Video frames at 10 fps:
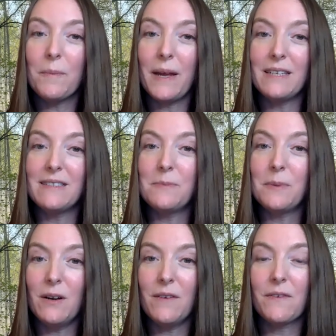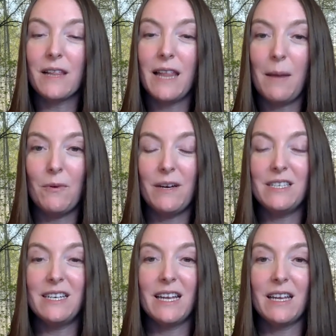based spirit of
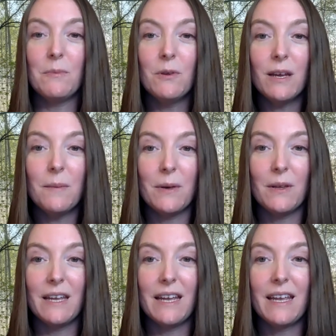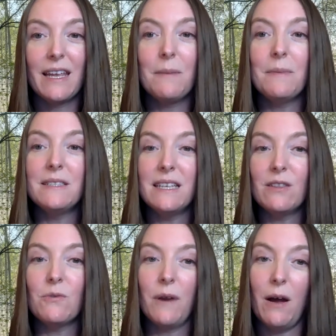collaboration and community building can be
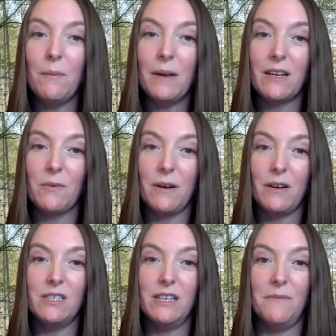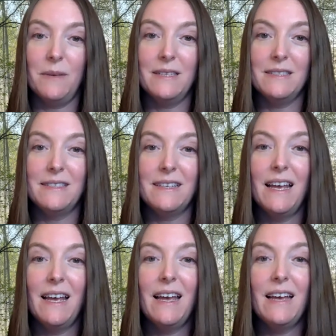seen throughout my career achievements,
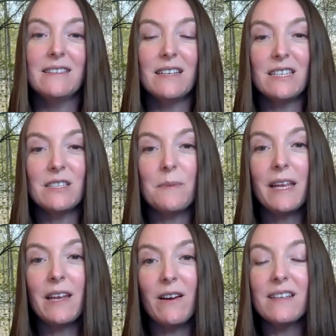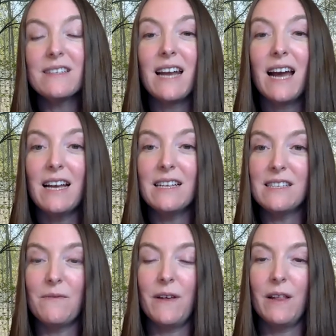such as my year as an
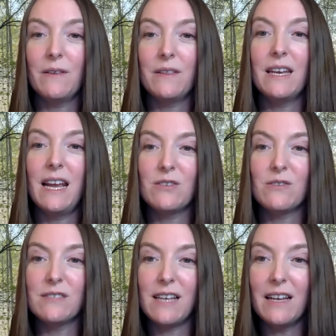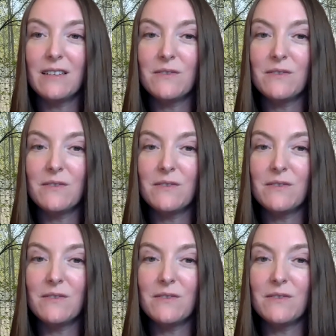Einstein Fellow at the National Science